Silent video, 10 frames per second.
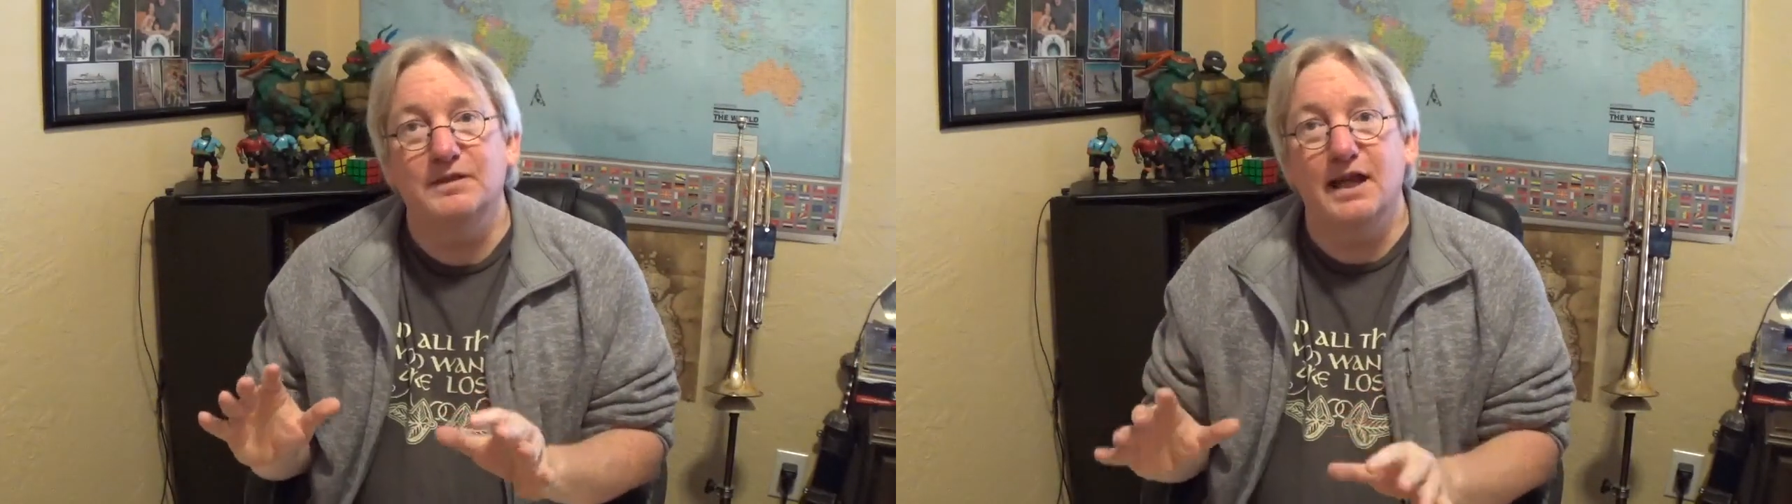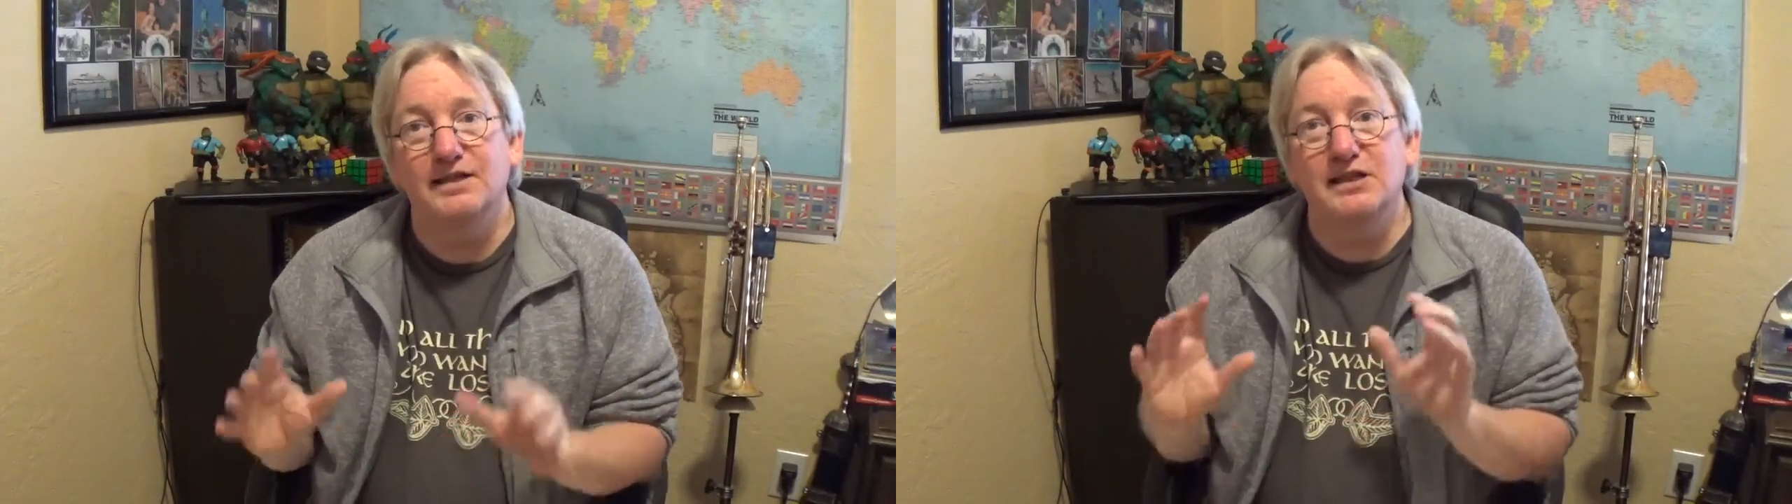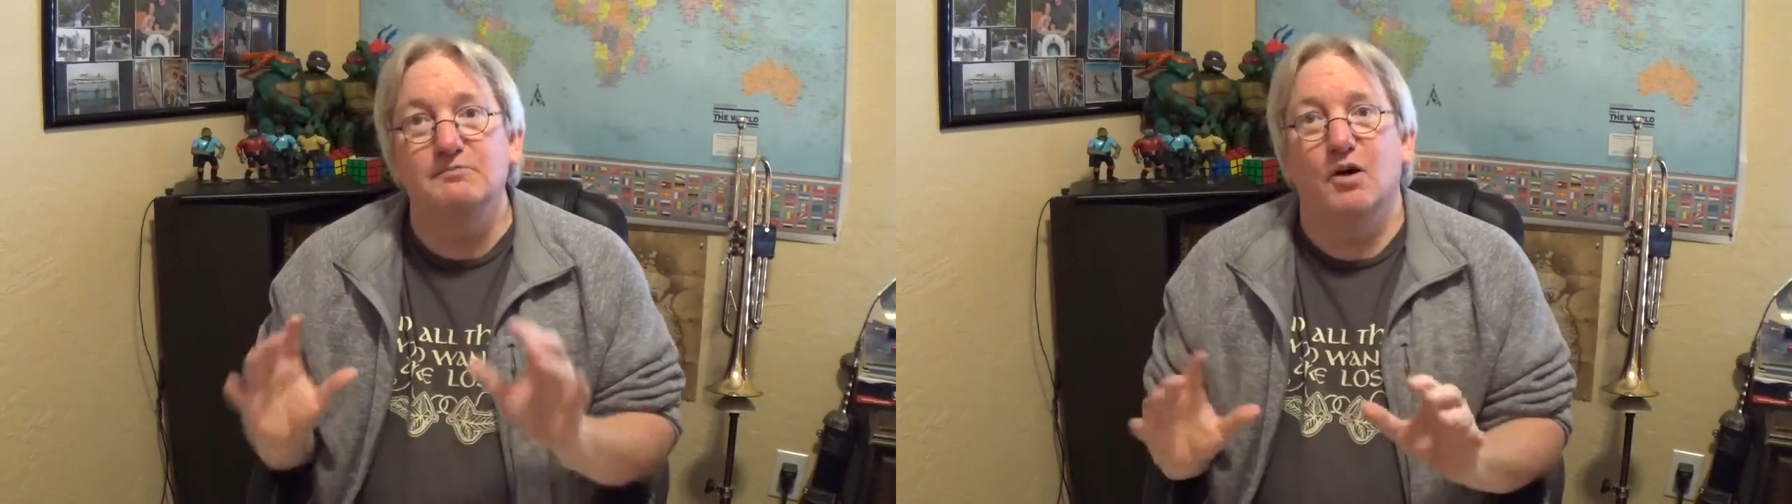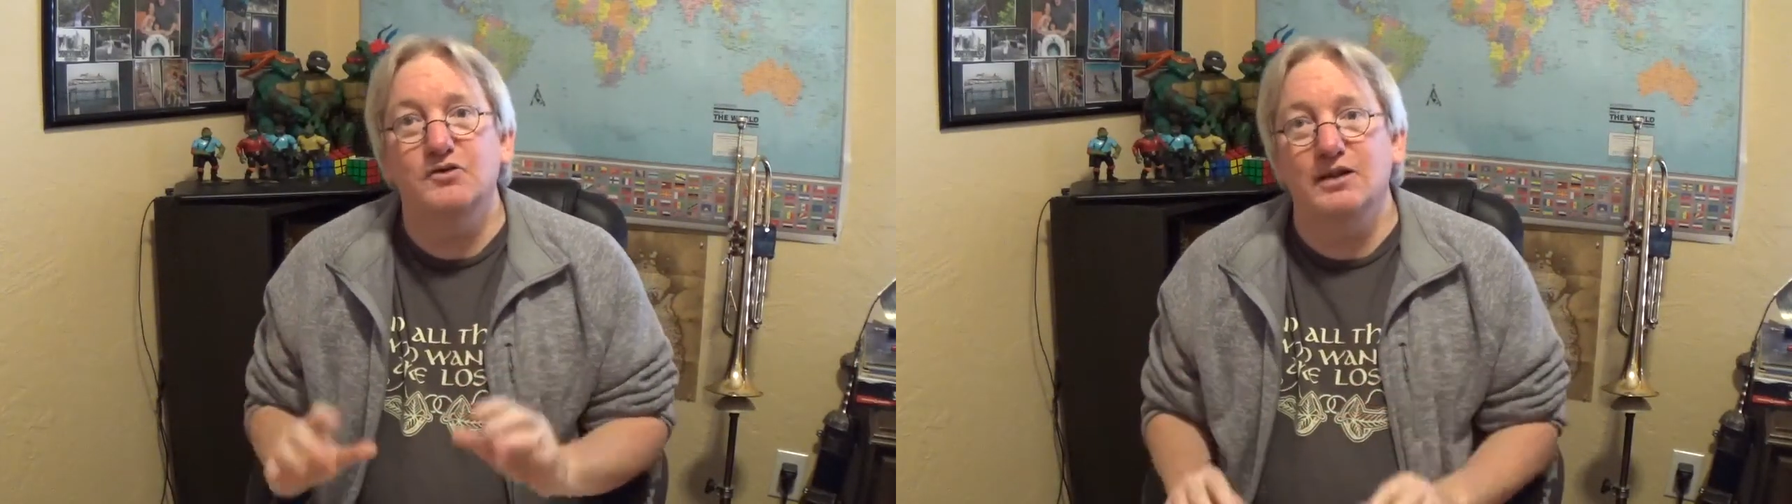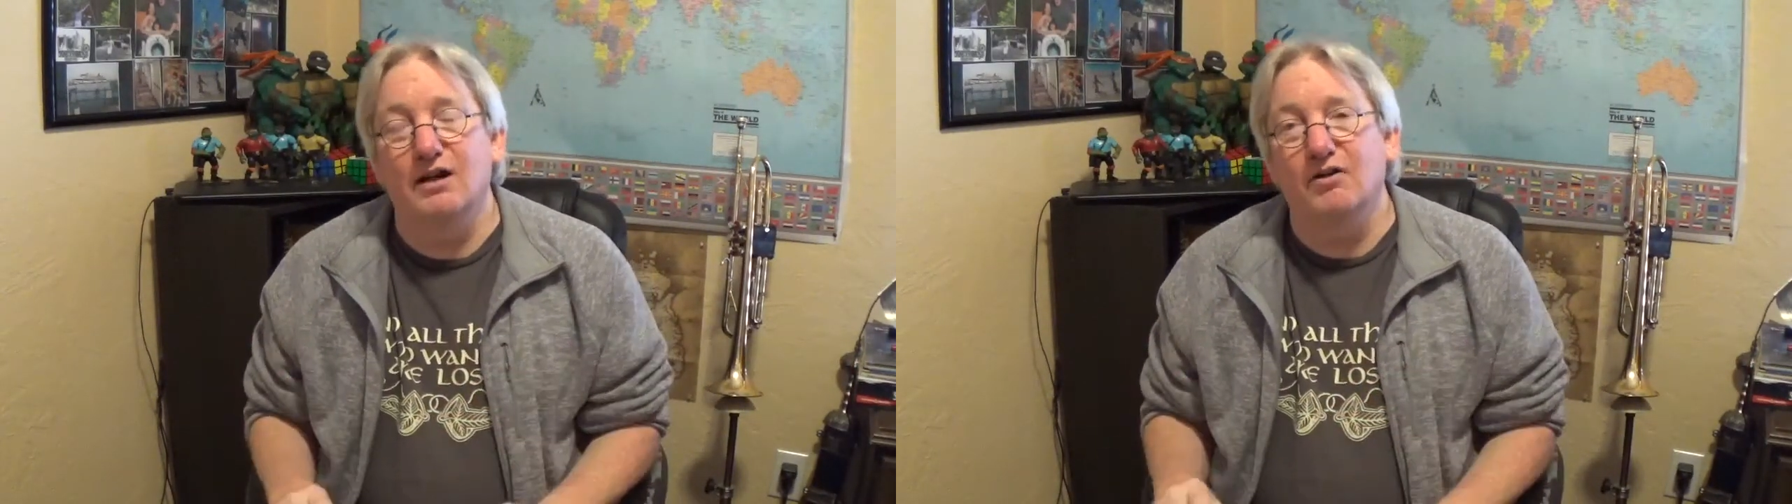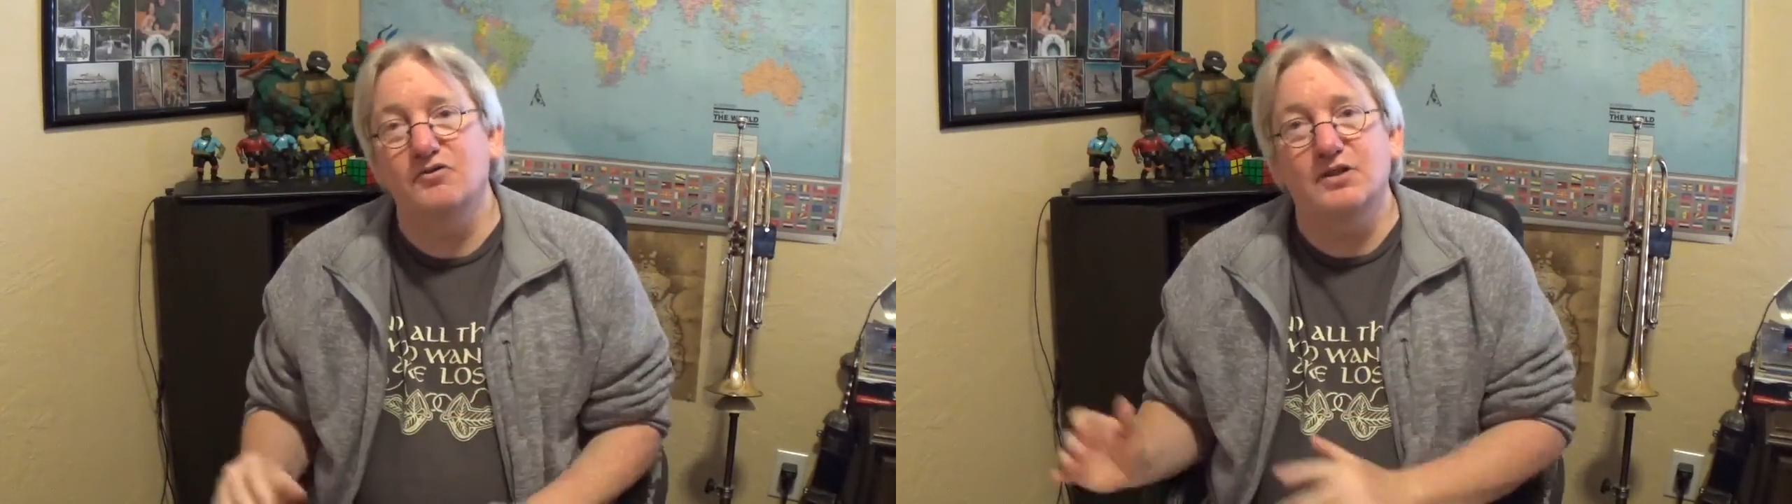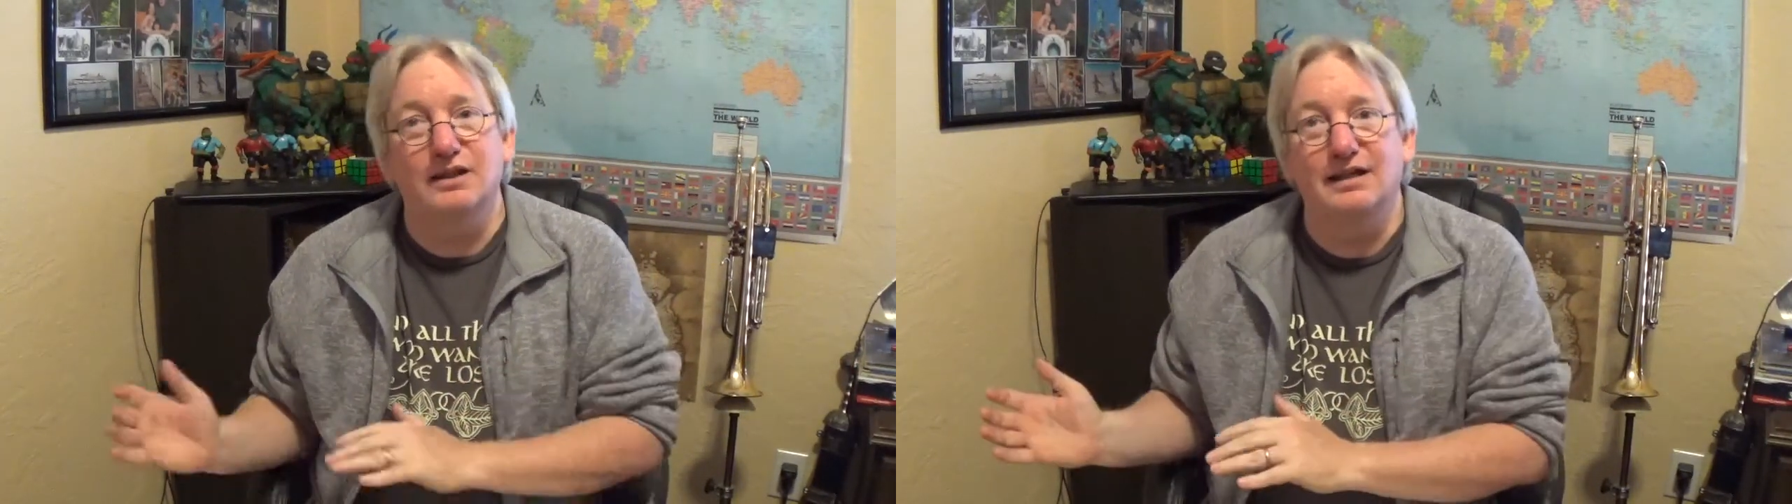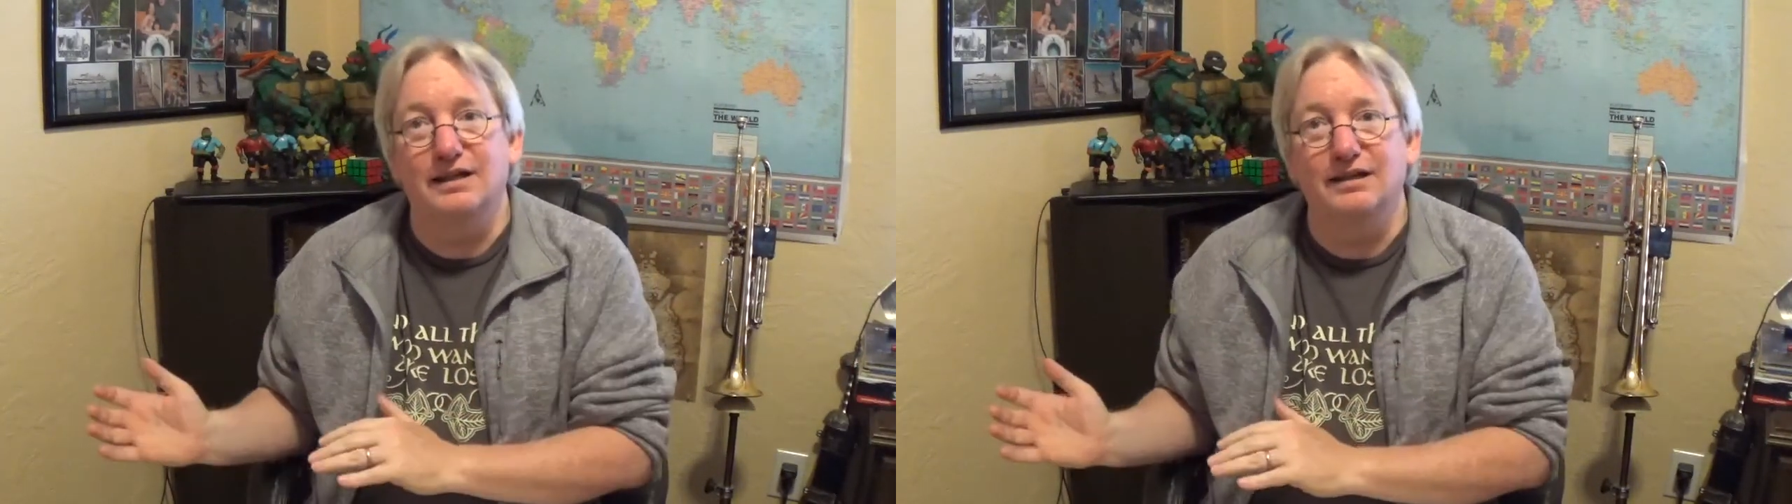takes his bows and arrows and
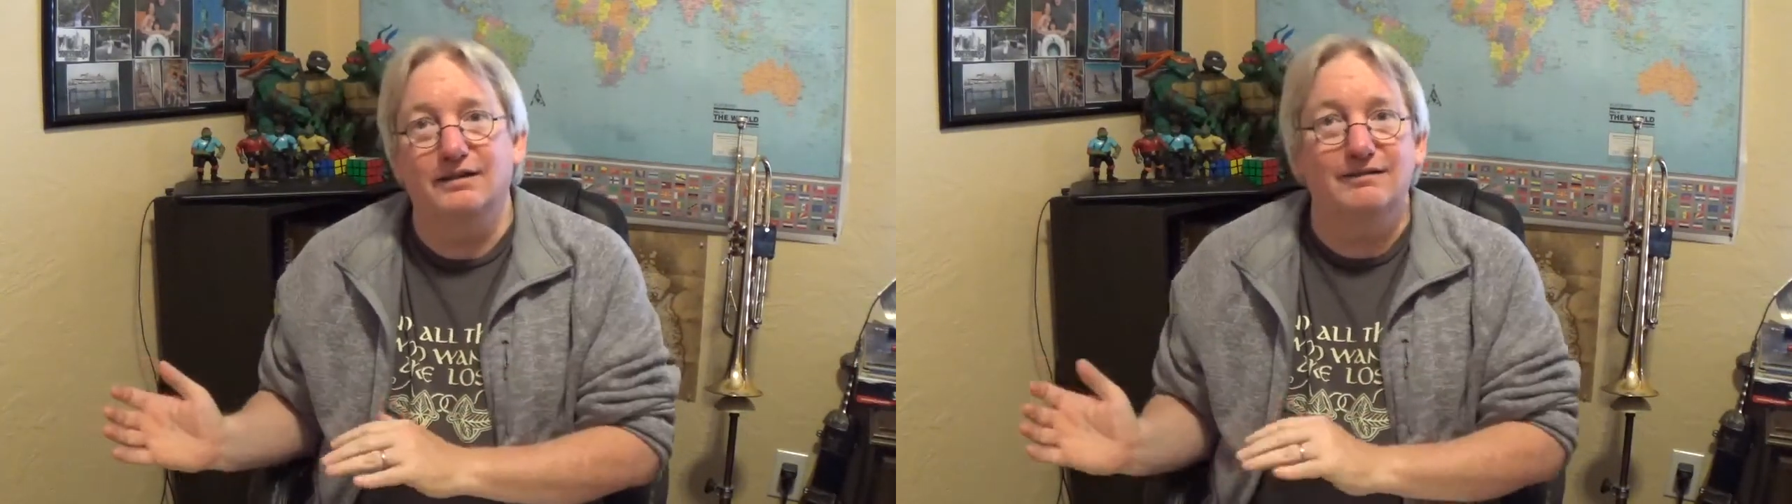he